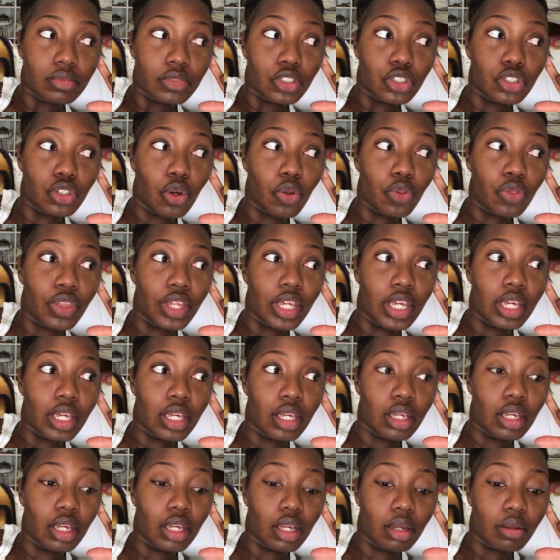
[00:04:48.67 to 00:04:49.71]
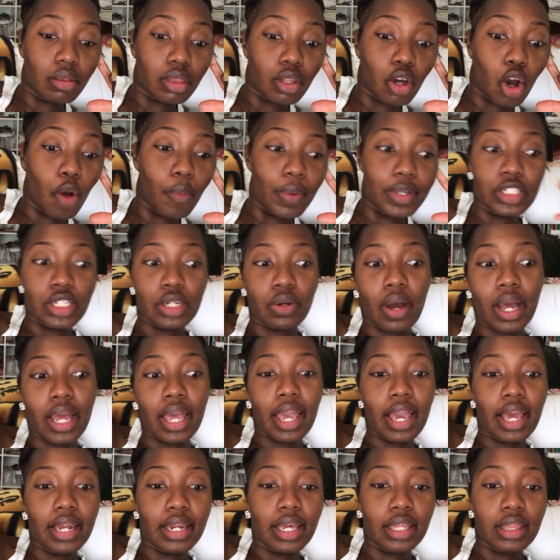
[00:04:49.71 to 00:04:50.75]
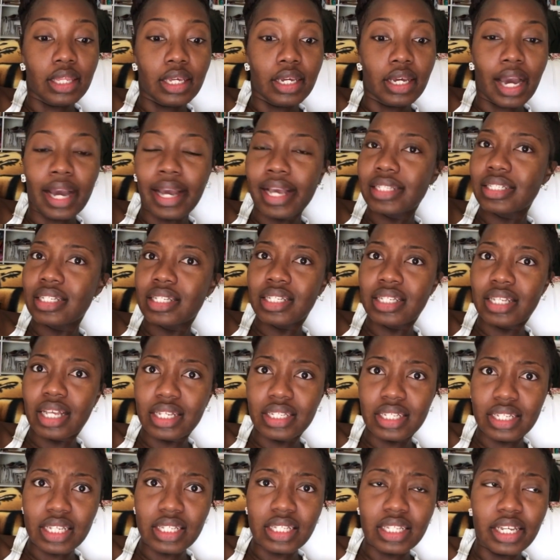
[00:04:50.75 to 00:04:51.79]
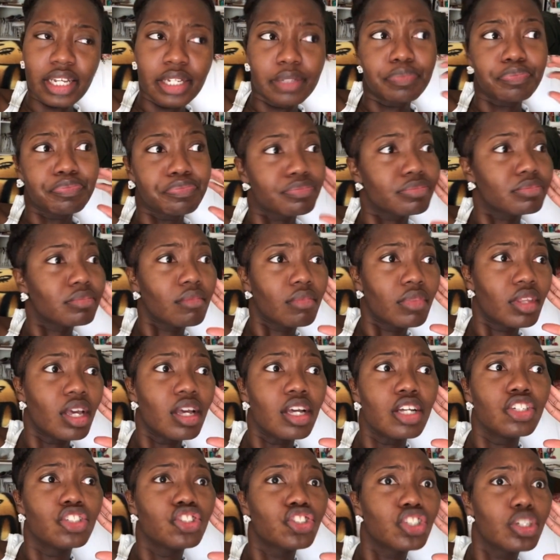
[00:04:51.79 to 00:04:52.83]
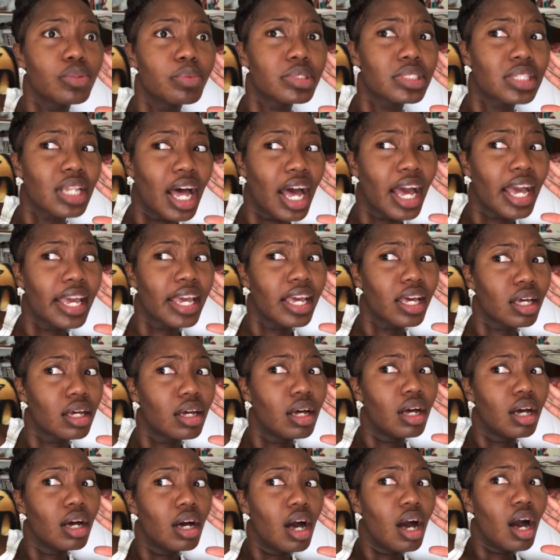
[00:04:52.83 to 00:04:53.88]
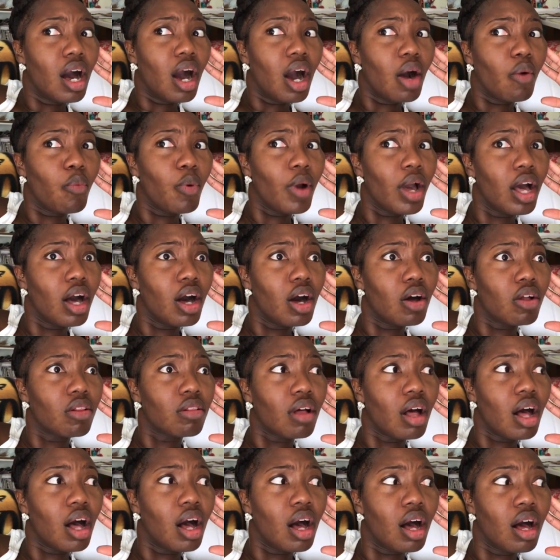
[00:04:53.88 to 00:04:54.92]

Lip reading: So the OBGYN and the, I guess, assistant, she was like, well,